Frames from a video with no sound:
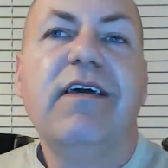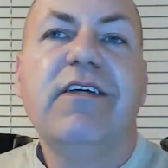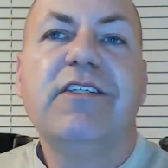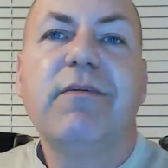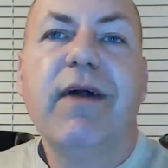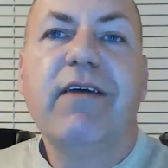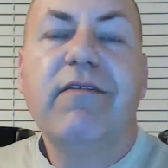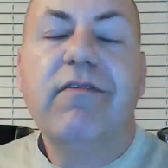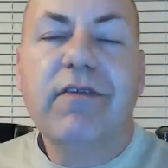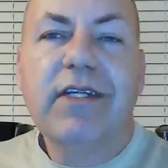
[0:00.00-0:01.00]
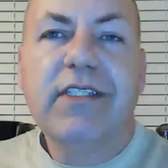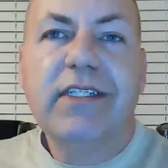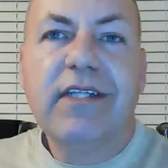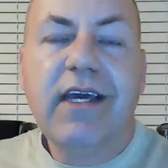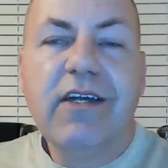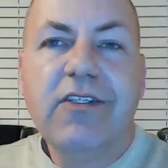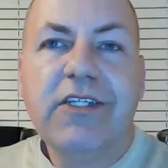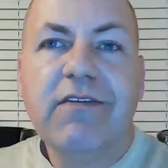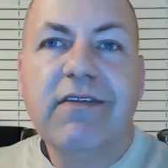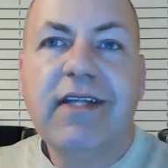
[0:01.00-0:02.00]
So by releasing the
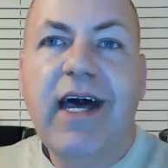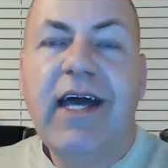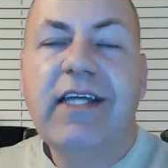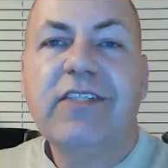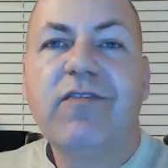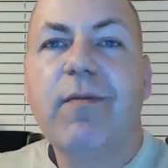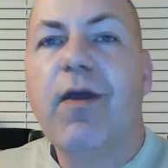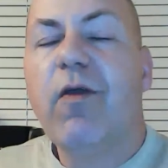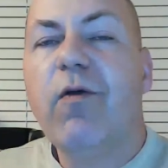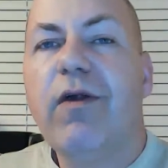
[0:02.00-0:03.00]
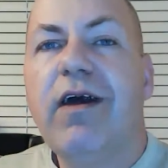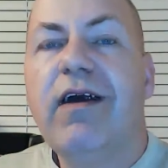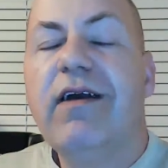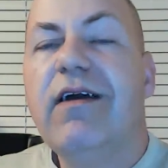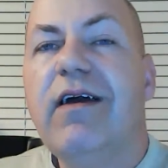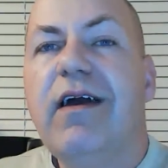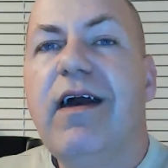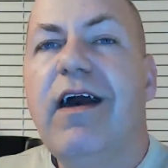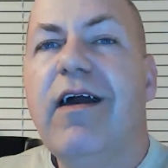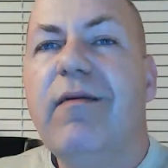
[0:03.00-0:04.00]
energy of lies from our aura,
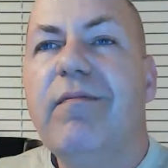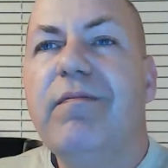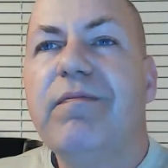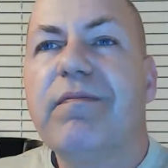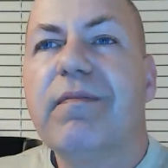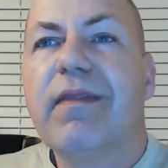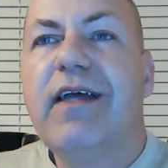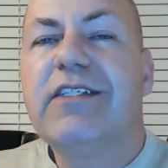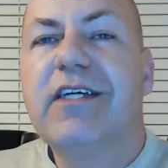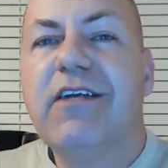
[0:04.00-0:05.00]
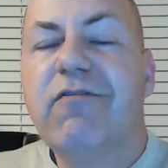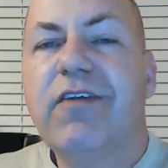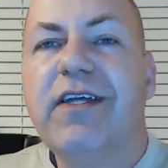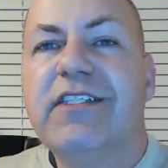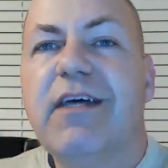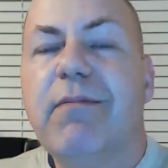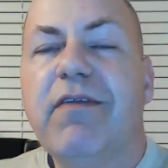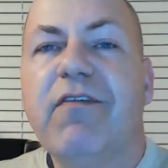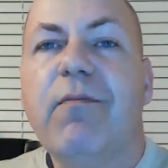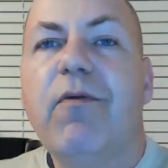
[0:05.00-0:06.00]
um, it's going to free us up
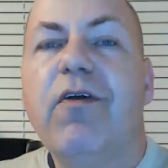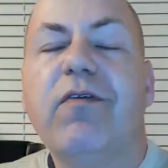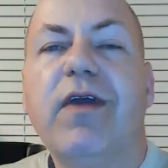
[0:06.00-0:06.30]
even more.